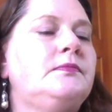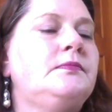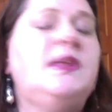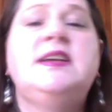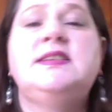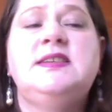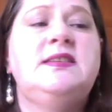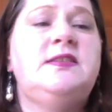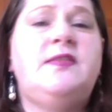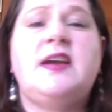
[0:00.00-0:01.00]
legacy of
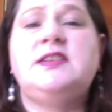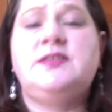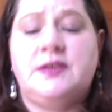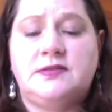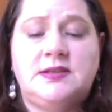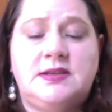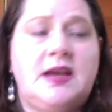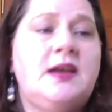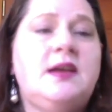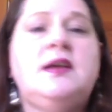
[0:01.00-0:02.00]
the divine tarot
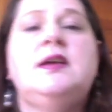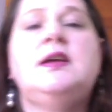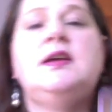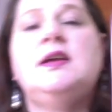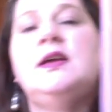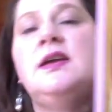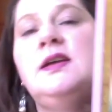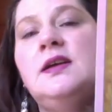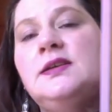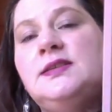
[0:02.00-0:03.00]
today.
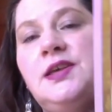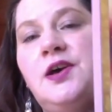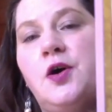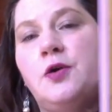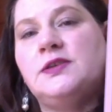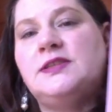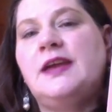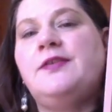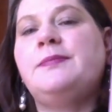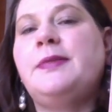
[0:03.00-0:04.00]
So
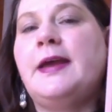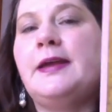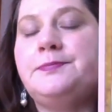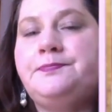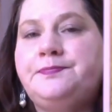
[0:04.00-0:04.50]
sacred play.